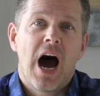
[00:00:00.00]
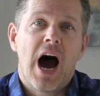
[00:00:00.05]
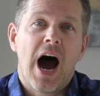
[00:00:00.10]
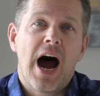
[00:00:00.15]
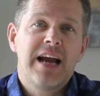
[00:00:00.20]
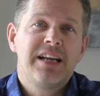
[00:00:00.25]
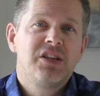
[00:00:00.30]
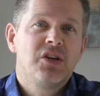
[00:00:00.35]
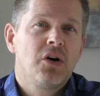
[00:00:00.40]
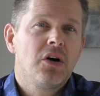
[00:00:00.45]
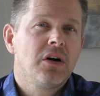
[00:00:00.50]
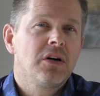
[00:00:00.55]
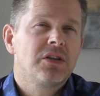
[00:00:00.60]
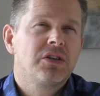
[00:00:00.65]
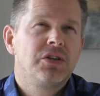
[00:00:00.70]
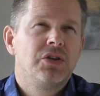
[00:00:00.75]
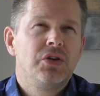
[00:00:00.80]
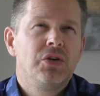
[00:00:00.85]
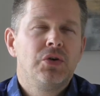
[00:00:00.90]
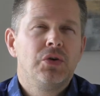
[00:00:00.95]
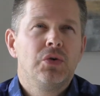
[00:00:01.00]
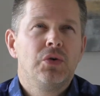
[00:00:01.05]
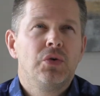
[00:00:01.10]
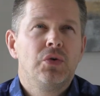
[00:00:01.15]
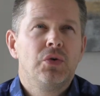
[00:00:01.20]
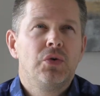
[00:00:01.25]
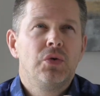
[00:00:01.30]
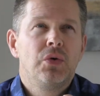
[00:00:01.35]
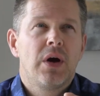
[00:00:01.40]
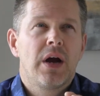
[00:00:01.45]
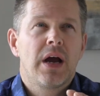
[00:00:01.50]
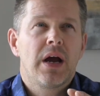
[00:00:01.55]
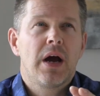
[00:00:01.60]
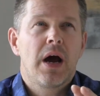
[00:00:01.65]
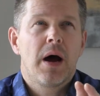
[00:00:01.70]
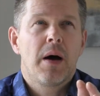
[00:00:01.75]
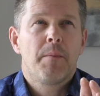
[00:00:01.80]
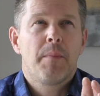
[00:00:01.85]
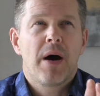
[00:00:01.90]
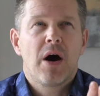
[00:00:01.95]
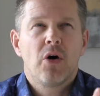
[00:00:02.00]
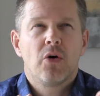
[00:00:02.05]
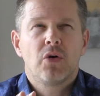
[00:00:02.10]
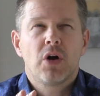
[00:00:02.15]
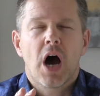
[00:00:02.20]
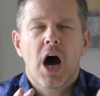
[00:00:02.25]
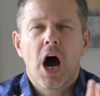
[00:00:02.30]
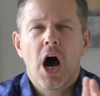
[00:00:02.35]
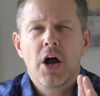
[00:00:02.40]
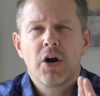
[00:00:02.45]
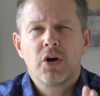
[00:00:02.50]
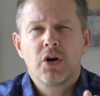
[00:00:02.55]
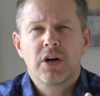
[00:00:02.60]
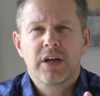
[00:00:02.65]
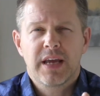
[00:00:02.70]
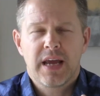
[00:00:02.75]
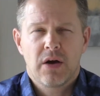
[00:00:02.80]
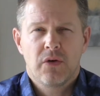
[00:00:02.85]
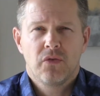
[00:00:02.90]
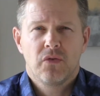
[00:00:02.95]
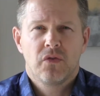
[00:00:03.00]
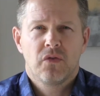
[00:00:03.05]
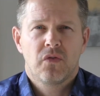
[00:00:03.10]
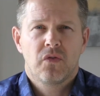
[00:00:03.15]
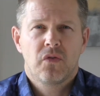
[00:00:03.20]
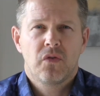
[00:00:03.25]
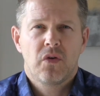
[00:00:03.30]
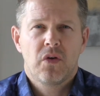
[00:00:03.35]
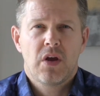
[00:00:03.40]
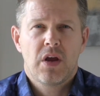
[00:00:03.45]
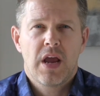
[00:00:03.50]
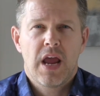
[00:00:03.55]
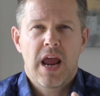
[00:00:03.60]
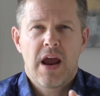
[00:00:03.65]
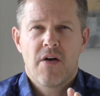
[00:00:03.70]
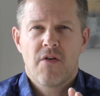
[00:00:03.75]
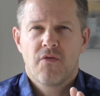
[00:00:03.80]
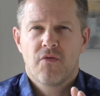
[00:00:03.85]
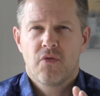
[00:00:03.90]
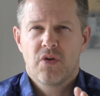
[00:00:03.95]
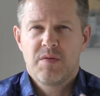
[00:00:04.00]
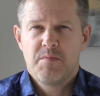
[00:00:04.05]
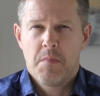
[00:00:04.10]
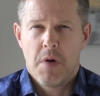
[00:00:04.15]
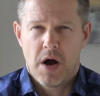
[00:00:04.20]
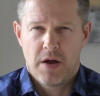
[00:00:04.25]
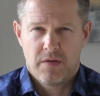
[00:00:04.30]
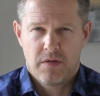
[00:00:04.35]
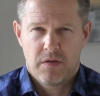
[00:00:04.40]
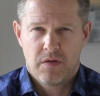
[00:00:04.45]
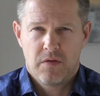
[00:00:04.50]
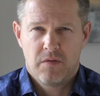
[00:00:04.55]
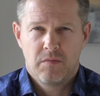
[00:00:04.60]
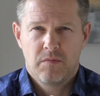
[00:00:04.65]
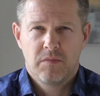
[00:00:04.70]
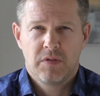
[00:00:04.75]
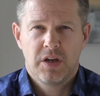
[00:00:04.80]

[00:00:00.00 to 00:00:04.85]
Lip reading: I talk to about 100 accountants every month,